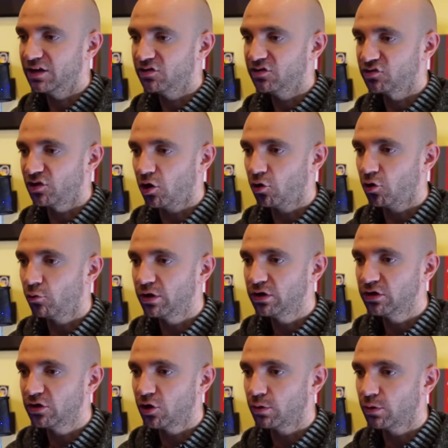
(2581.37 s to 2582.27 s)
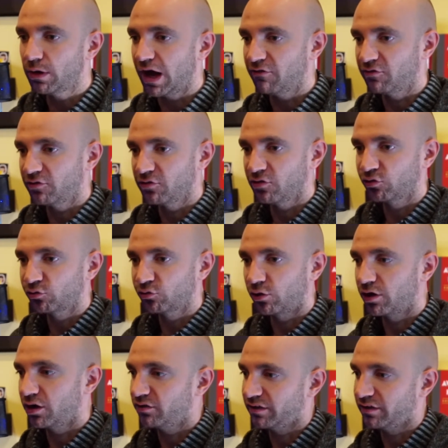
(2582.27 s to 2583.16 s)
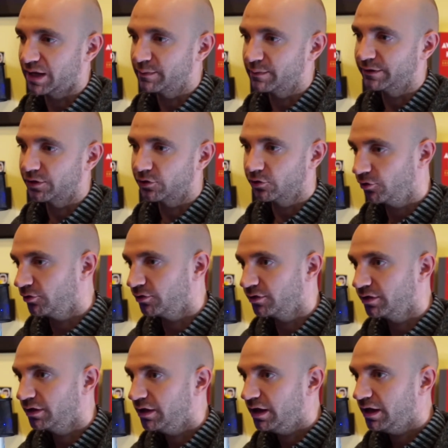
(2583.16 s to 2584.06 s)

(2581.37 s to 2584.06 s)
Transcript: is not going to go after the strongest animal in a herd.